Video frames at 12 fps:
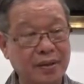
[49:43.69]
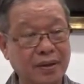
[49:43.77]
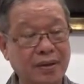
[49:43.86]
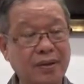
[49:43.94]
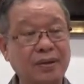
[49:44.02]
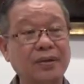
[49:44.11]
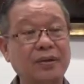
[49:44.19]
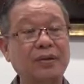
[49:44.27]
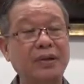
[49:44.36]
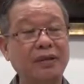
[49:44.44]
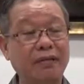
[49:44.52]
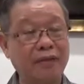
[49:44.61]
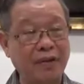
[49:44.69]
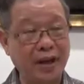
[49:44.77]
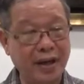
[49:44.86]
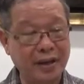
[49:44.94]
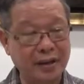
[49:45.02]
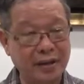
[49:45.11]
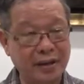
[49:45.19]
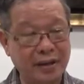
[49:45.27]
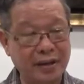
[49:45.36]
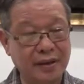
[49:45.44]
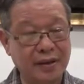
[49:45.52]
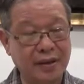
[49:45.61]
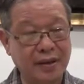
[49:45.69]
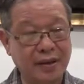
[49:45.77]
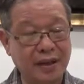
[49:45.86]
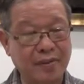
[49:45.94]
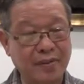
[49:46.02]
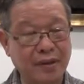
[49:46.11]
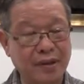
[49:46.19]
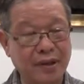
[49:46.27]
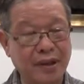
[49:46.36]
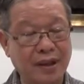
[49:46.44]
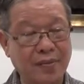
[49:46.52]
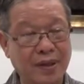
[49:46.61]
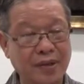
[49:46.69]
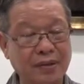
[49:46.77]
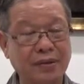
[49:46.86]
or you reflect the Dhamma, on the Dhamma.